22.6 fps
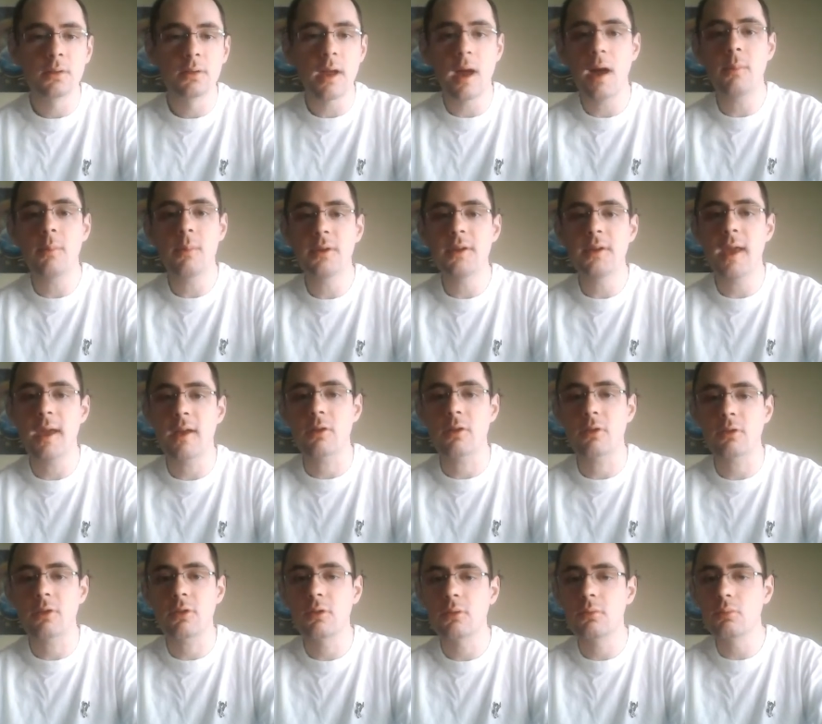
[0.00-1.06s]

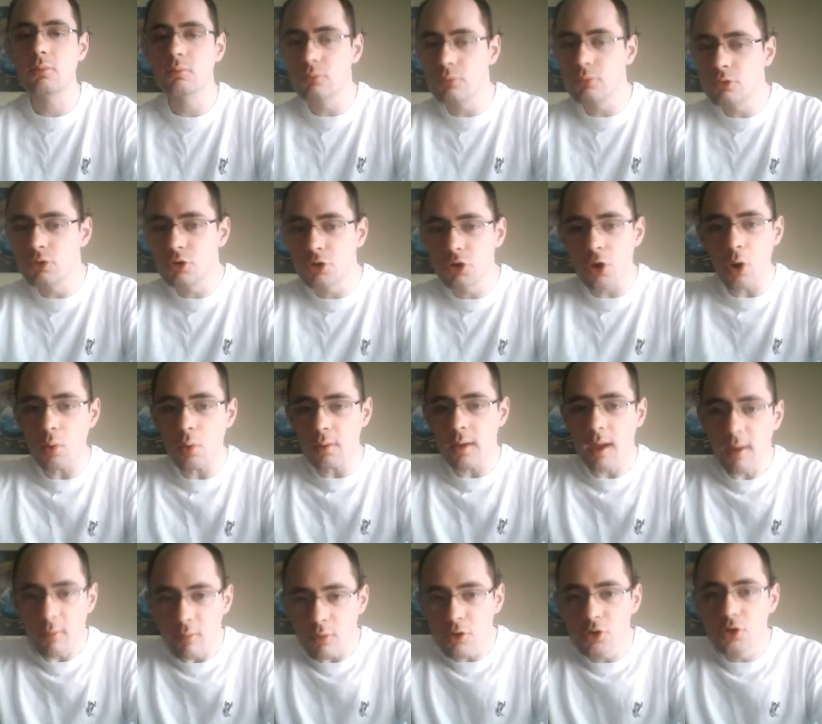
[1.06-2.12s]
commentators, don't
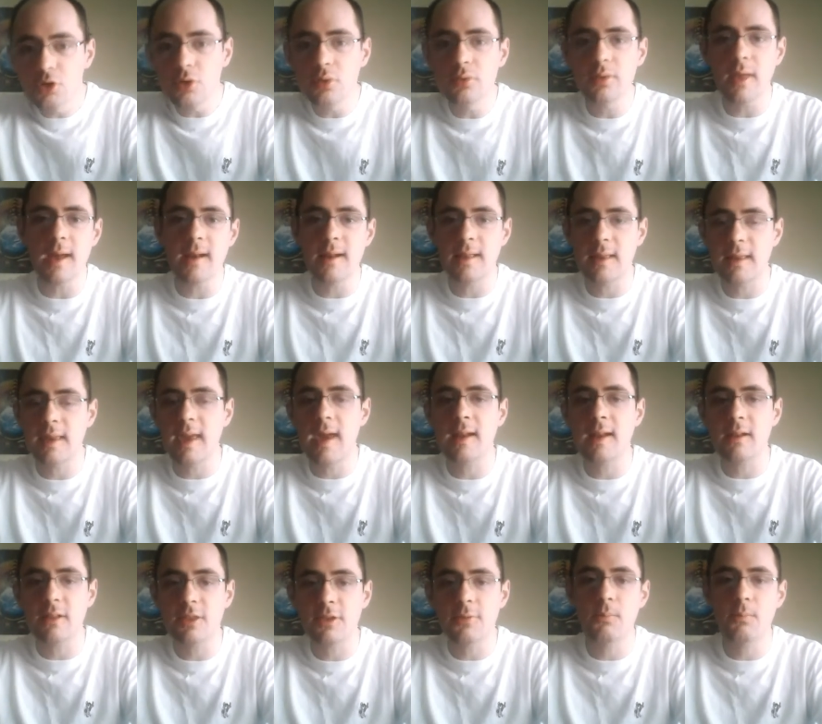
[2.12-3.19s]
ever do that
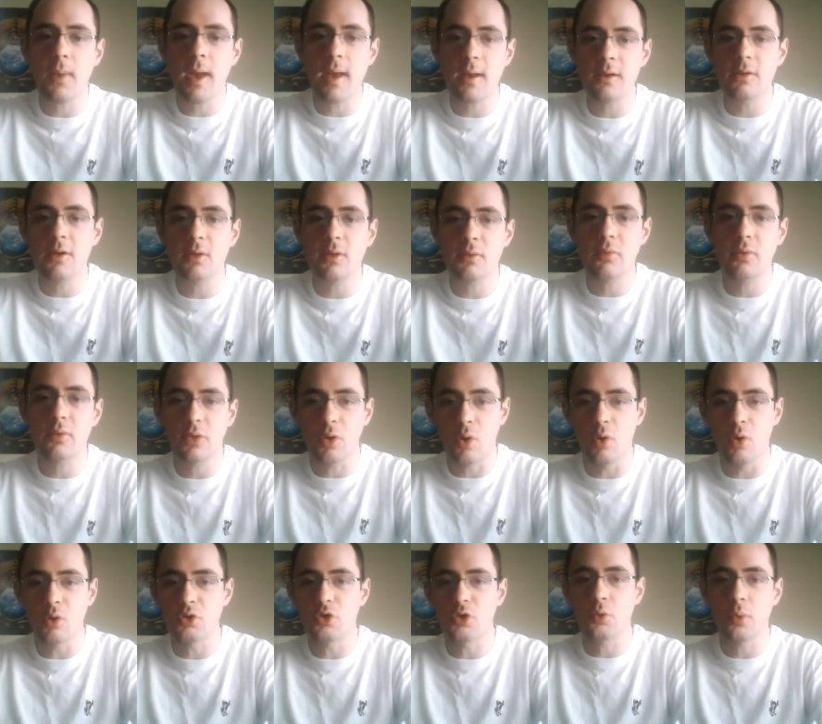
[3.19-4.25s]
again. It's bad enough with the
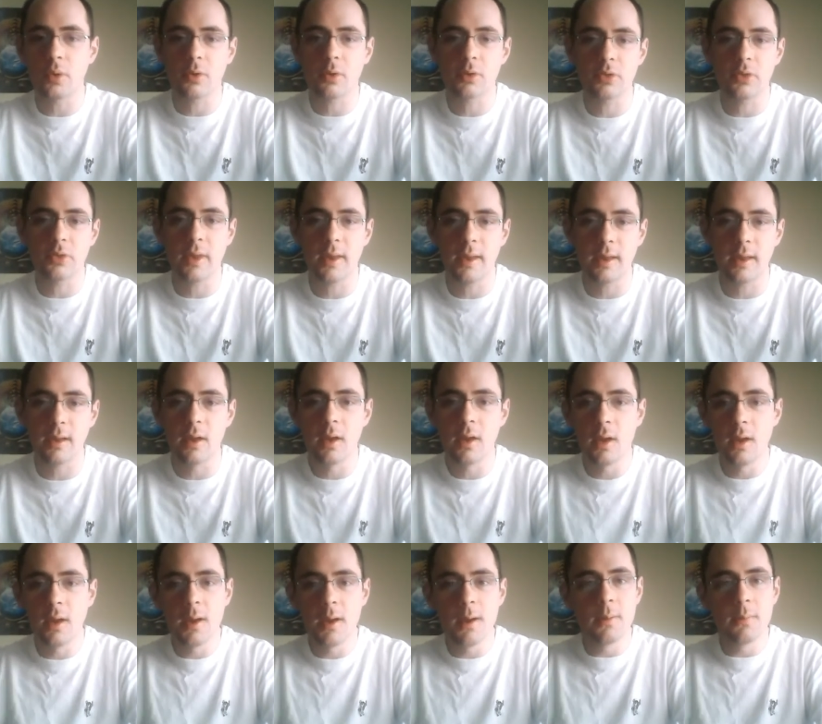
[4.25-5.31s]
whole Twitter thing,
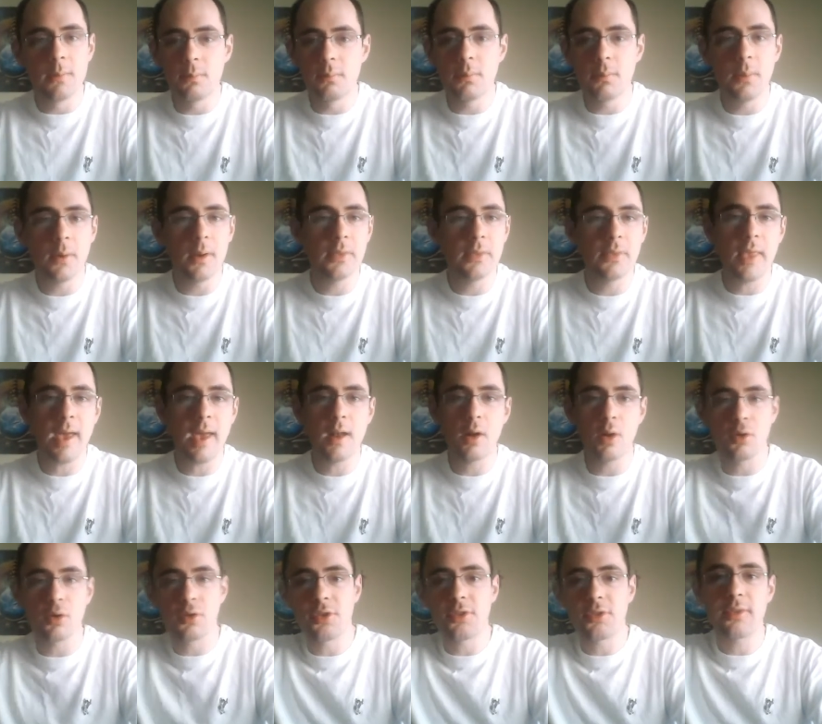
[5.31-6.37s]
but that
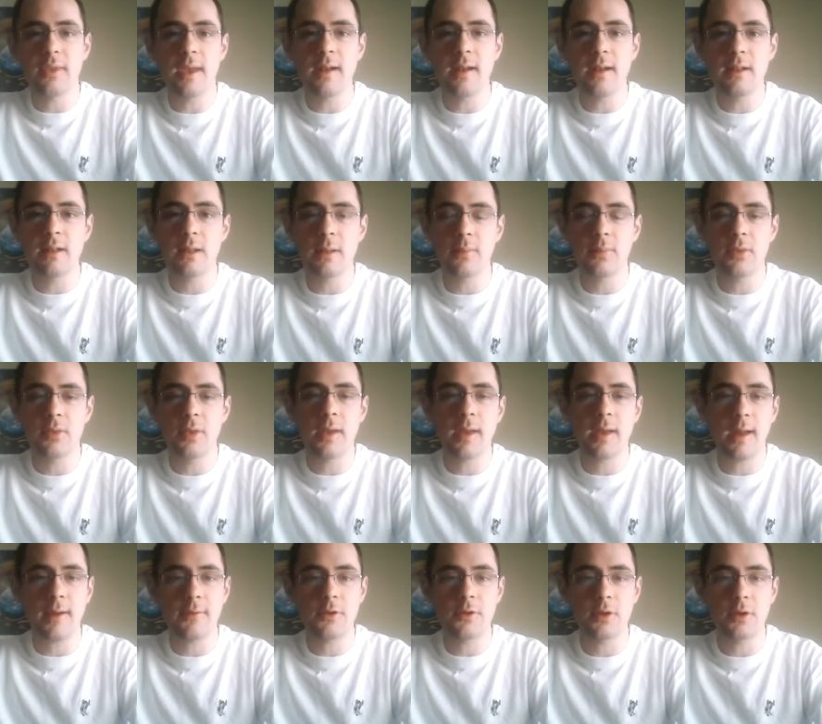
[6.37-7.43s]
whole standing up
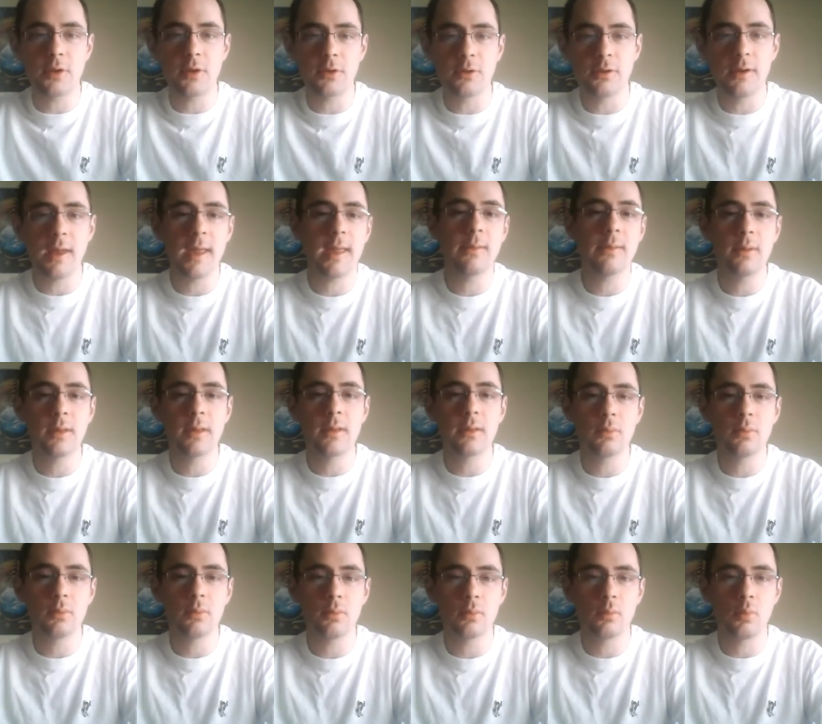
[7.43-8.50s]
thing after your
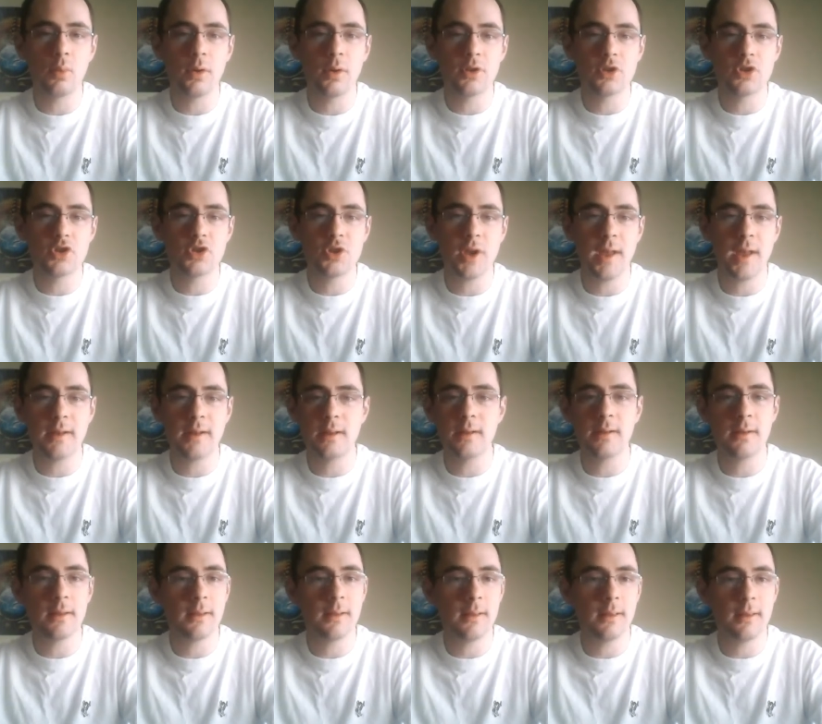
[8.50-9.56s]
name was
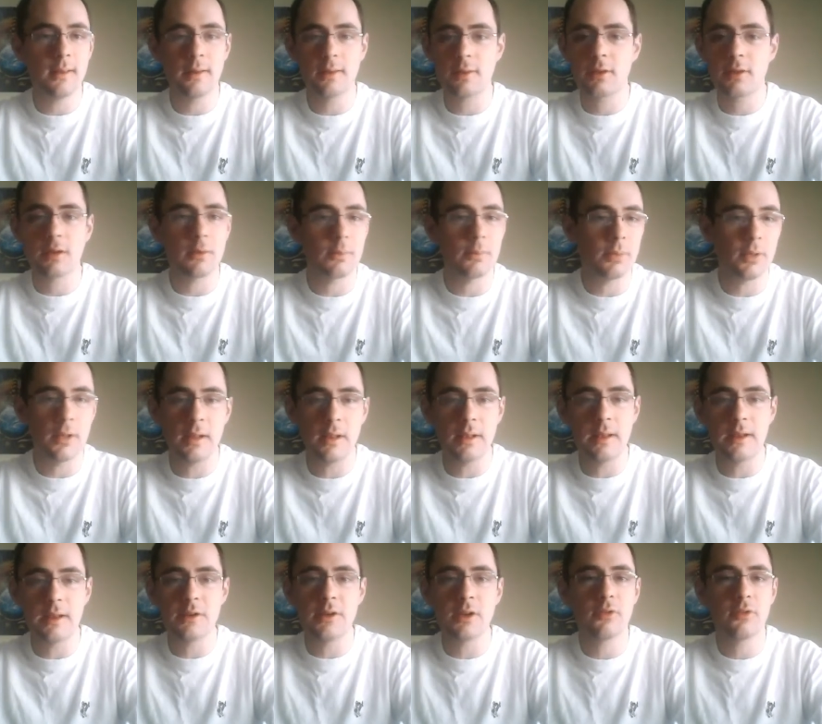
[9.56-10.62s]
chanted is
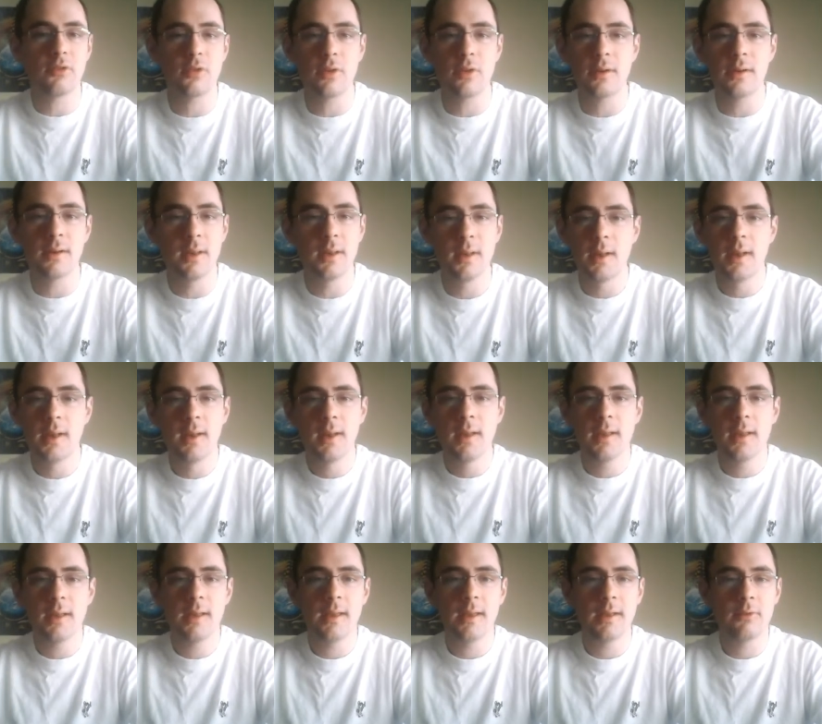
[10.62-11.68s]
completely different.
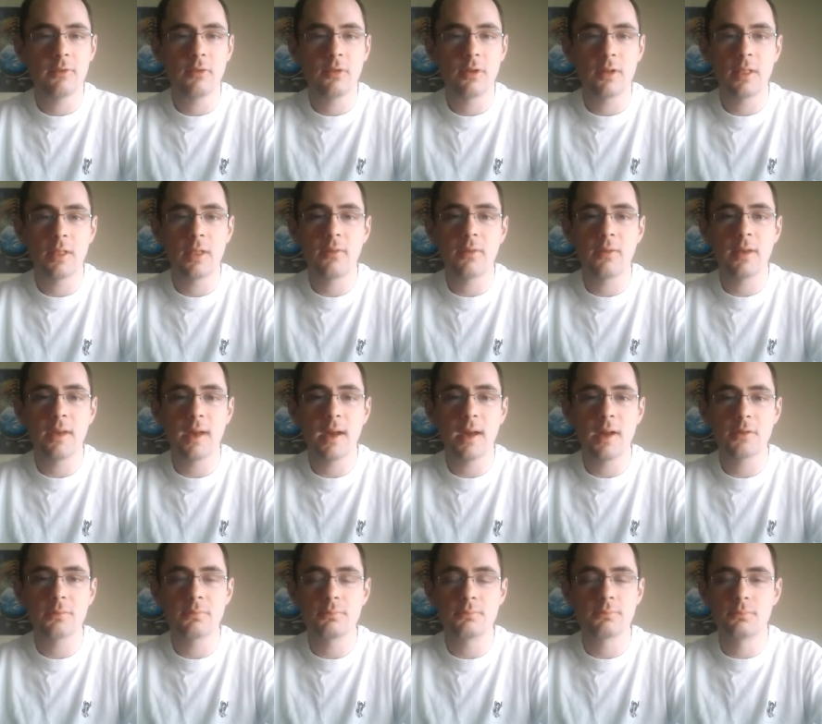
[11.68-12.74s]
And for the love of
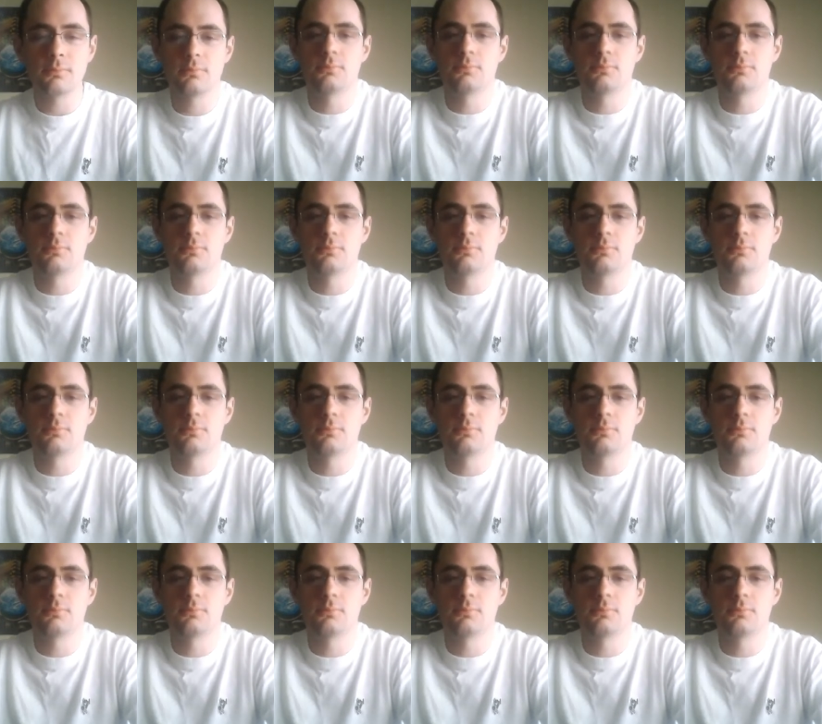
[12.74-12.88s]
God,